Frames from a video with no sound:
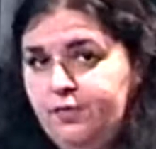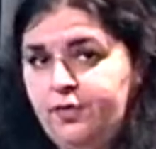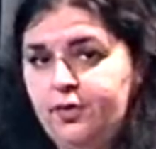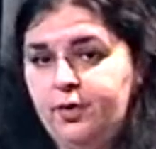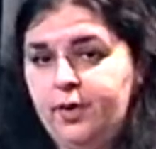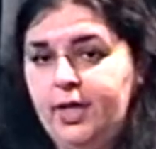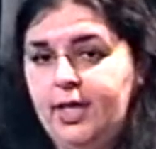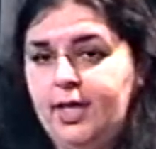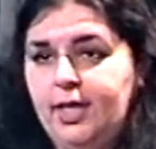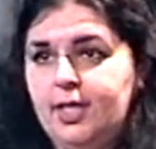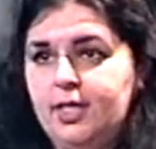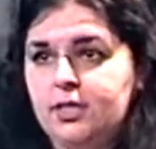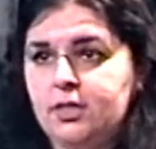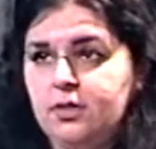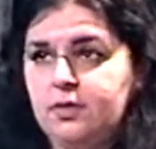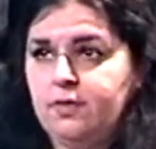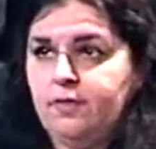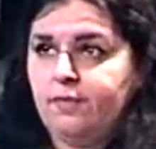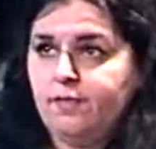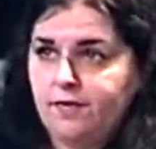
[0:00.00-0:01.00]
Fui
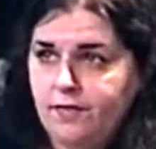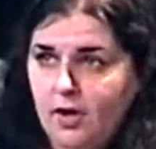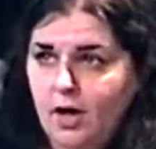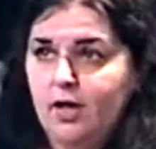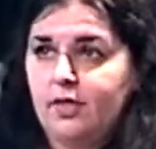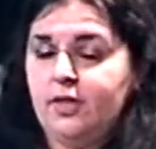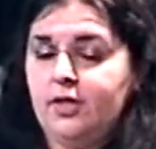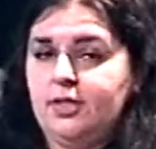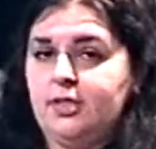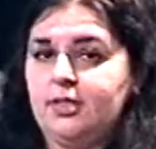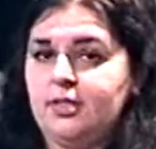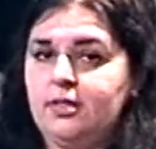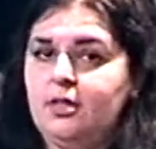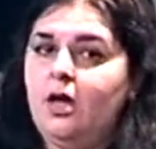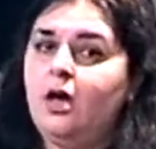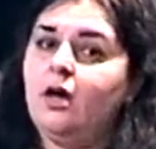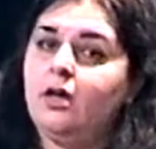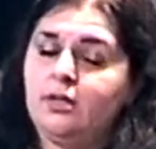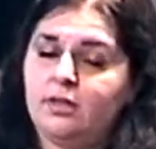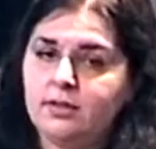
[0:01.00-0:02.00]
is father's
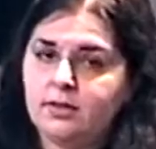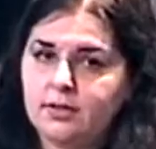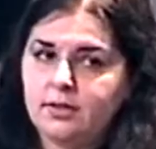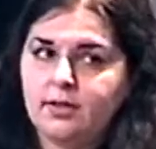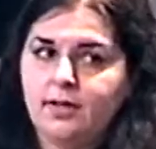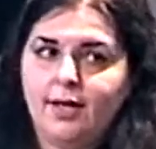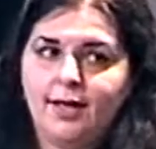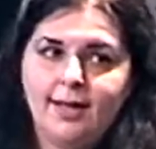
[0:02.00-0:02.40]
aunt.